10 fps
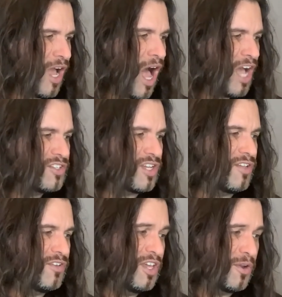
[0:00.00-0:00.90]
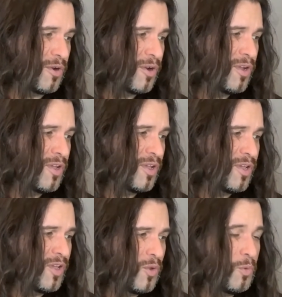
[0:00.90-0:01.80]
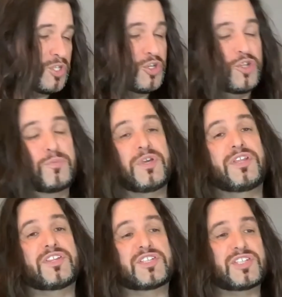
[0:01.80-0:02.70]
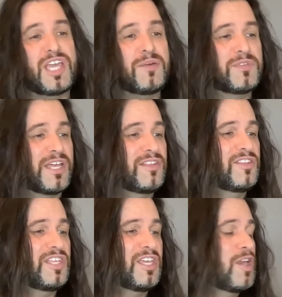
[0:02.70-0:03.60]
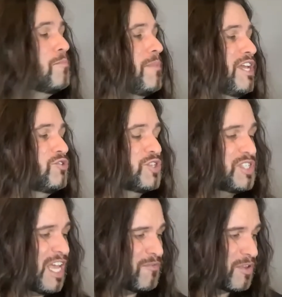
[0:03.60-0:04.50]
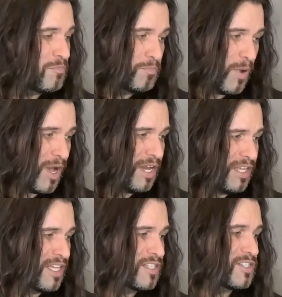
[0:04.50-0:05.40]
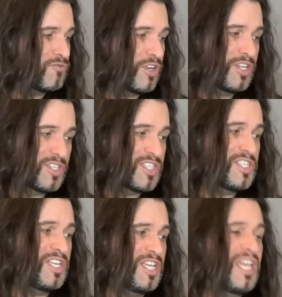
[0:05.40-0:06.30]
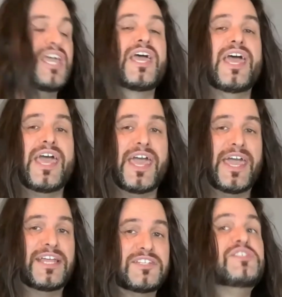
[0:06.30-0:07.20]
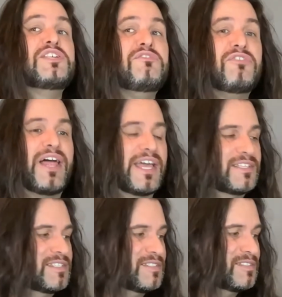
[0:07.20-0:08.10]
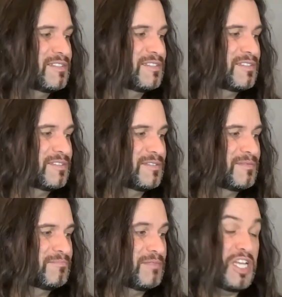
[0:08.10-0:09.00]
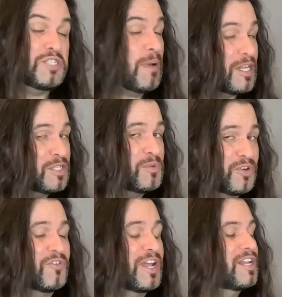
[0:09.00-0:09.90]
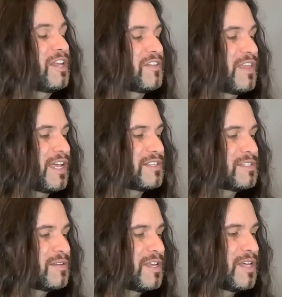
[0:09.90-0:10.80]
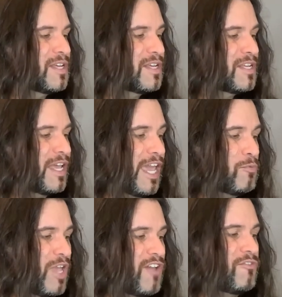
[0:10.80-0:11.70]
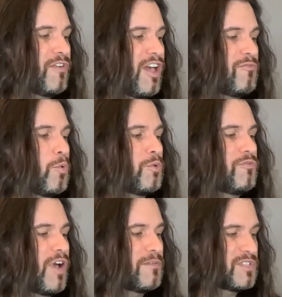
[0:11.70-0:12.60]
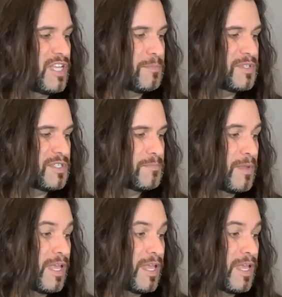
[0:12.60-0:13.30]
octave here, which could be the same than the major 7, but it's written C and C flat. It's possible to write it like that. And we have 5.5 steps.